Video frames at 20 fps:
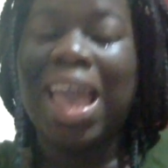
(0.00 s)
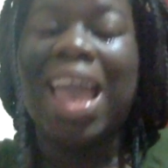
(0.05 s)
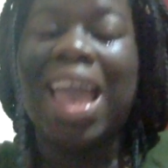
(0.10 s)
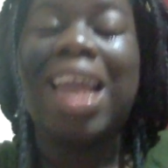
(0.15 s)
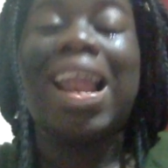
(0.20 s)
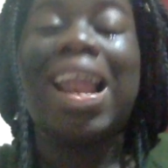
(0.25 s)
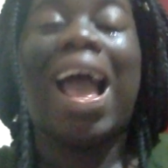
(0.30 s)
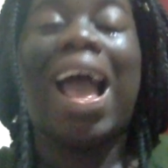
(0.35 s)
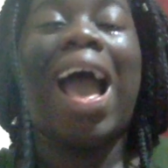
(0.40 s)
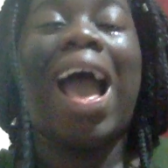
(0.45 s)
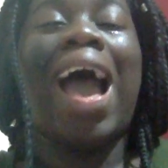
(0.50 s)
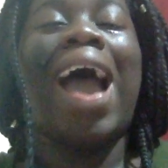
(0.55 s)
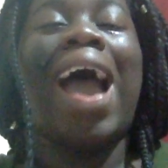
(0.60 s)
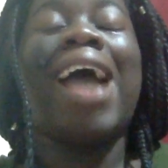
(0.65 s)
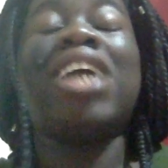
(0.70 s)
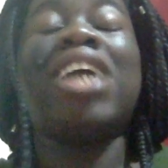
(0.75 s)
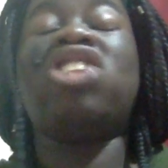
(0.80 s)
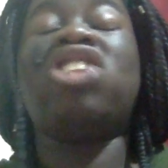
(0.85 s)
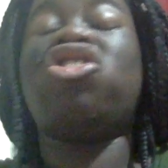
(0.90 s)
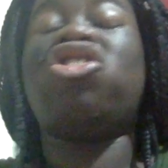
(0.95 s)
And
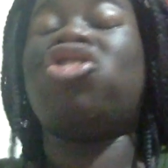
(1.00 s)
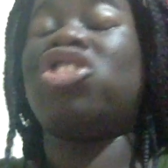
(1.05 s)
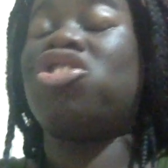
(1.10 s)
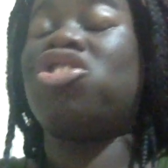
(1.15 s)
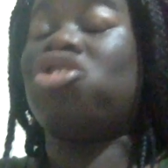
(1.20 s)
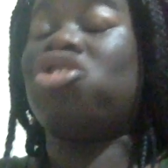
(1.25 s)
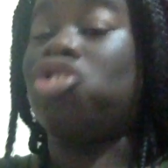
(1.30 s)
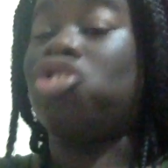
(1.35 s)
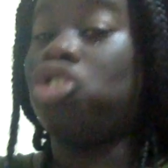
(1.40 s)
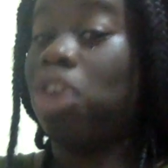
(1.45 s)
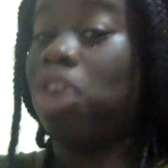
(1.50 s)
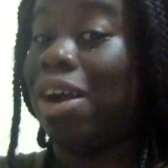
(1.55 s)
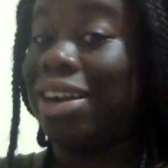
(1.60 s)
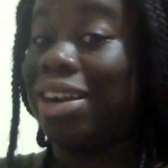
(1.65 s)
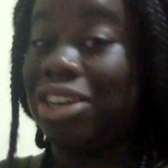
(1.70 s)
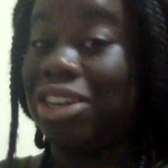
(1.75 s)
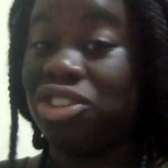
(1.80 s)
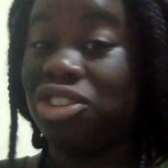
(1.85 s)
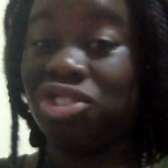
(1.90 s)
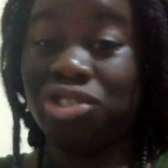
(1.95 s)
I just
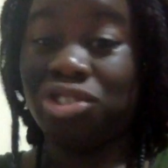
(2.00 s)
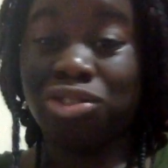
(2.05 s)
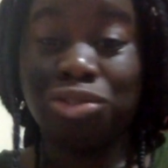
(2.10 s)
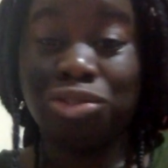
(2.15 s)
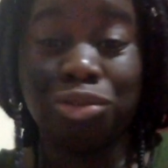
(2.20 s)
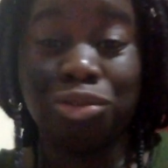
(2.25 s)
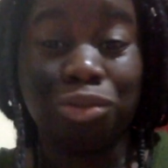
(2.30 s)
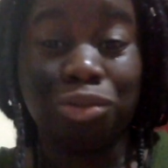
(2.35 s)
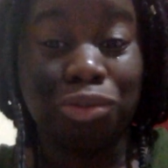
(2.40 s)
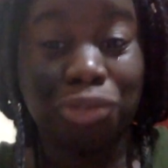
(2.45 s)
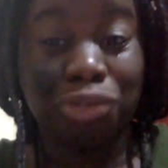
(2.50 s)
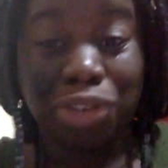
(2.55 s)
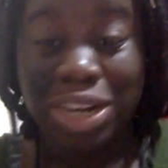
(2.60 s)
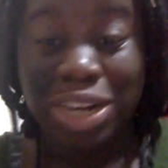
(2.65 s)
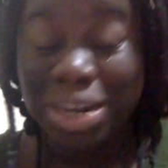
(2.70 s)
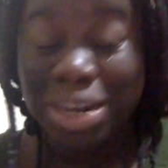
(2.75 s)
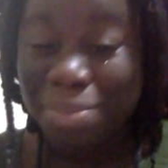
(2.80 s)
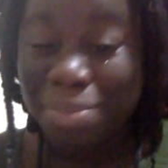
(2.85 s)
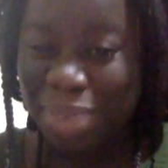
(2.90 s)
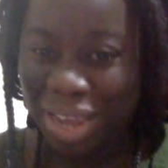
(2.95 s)
started
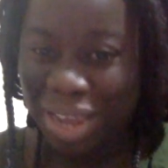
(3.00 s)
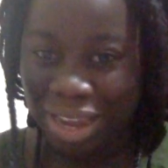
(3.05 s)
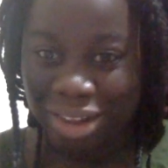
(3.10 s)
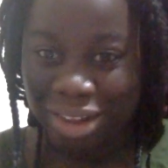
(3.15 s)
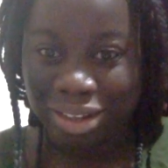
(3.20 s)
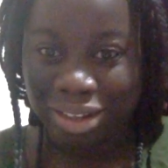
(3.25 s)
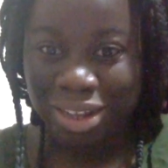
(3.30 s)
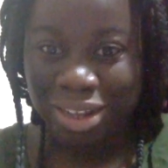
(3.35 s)
screaming.